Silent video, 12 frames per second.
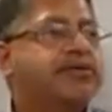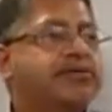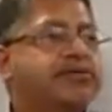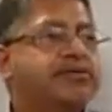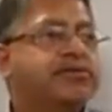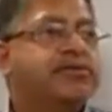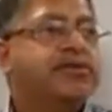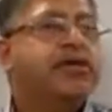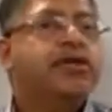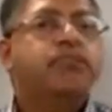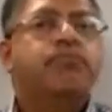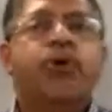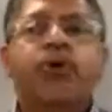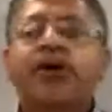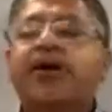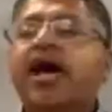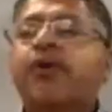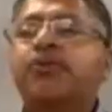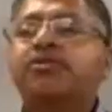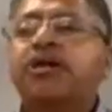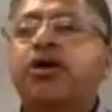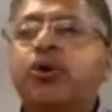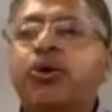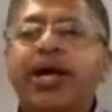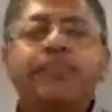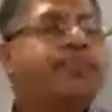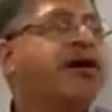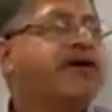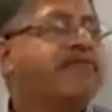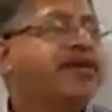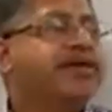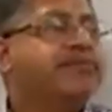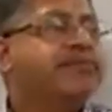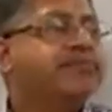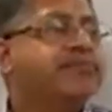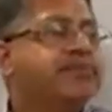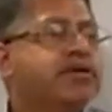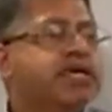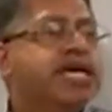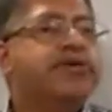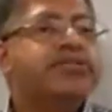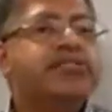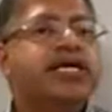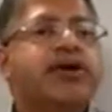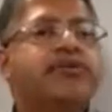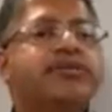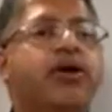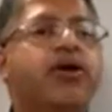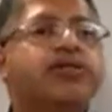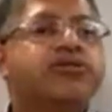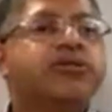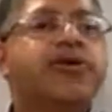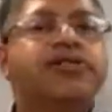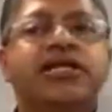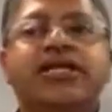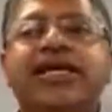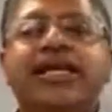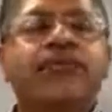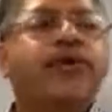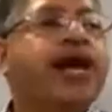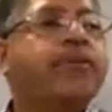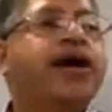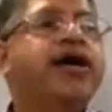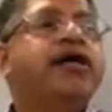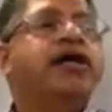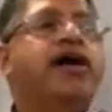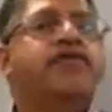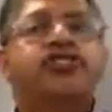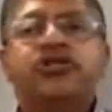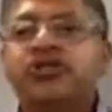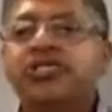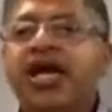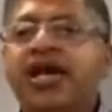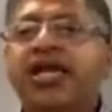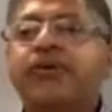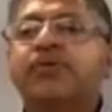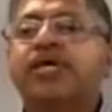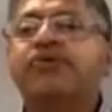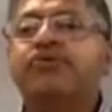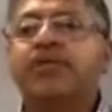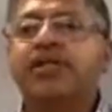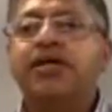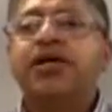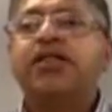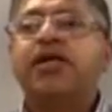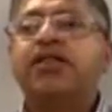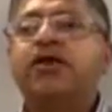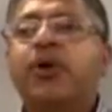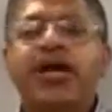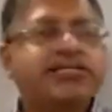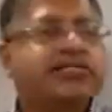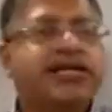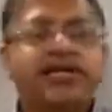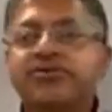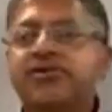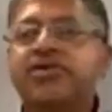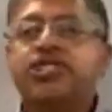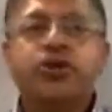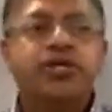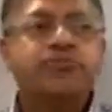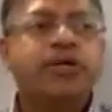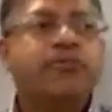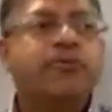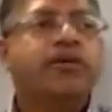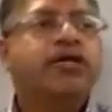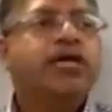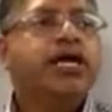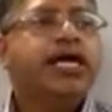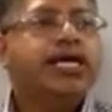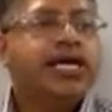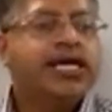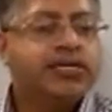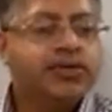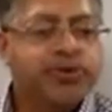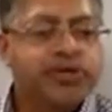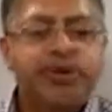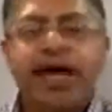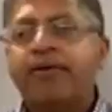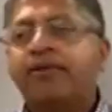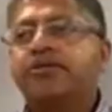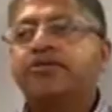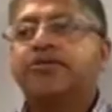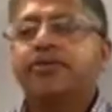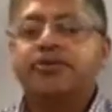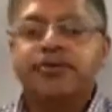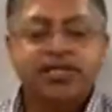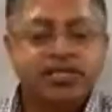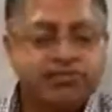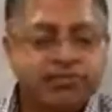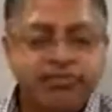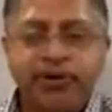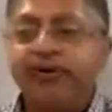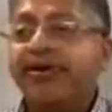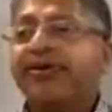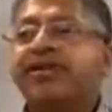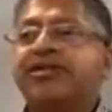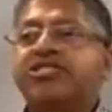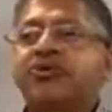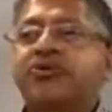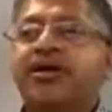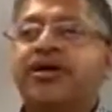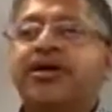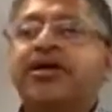Mm-hmm. Mordecai was a great prophet. He was also known as the leading rabbi of Shushan. He was one of the greatest leaders of the Jewish people during this period in history.